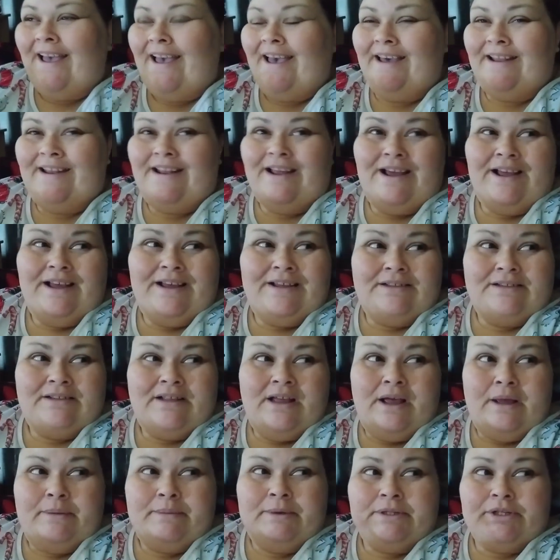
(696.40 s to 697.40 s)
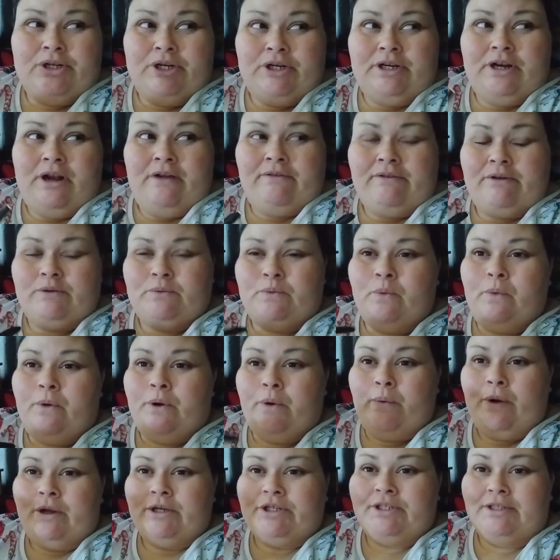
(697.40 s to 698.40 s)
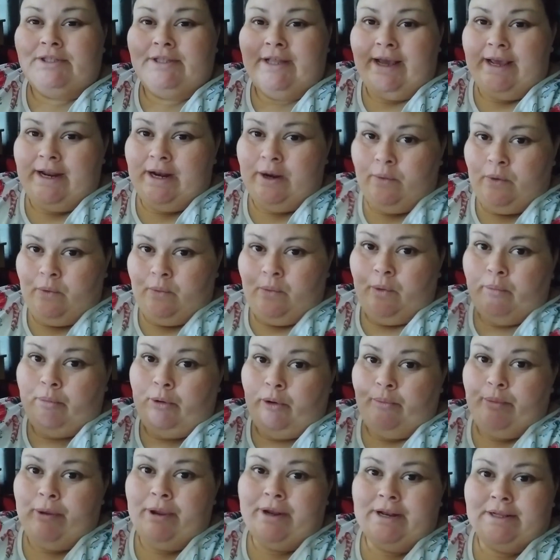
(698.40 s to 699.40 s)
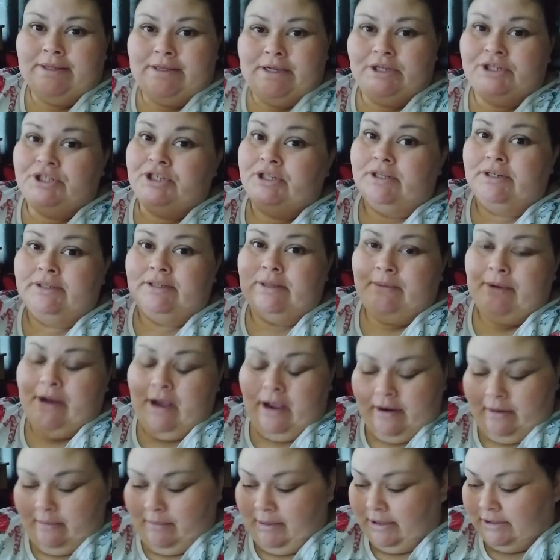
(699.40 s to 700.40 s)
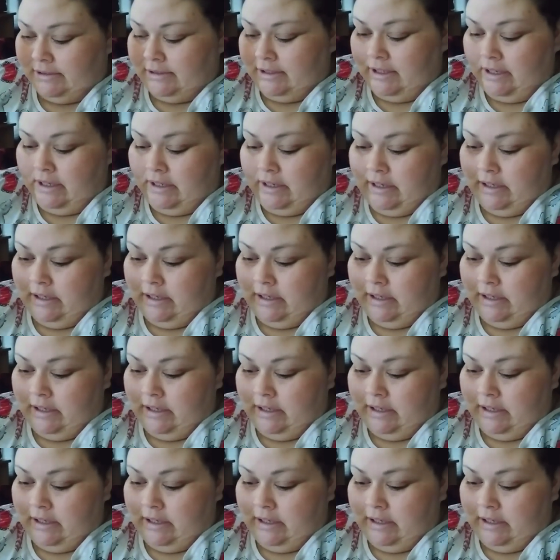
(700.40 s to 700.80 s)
and uh hubby turned it off because we want to watch it later when we're both paying attention because I'm kind of busy and